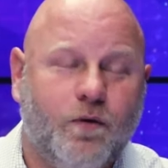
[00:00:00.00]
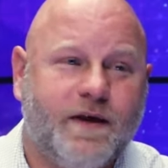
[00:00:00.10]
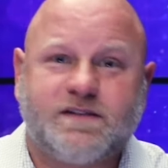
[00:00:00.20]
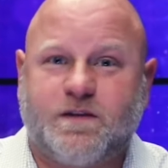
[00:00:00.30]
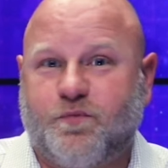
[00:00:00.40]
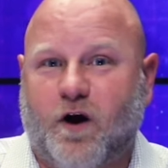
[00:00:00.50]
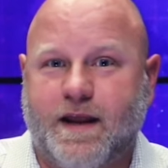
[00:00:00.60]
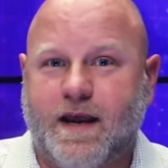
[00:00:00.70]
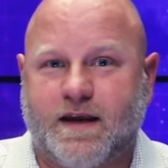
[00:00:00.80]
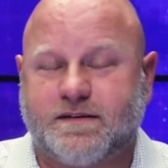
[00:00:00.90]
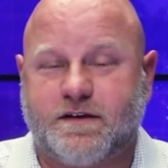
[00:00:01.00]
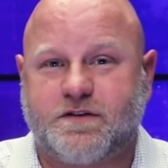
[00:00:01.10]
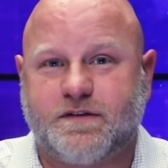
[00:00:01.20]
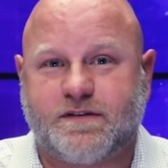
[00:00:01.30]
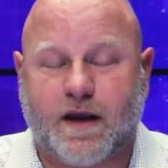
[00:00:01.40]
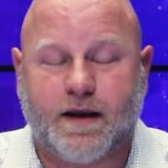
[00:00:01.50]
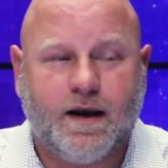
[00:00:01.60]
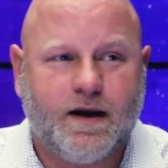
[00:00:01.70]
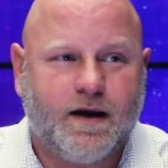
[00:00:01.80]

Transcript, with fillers: who is the party, I guess I should say,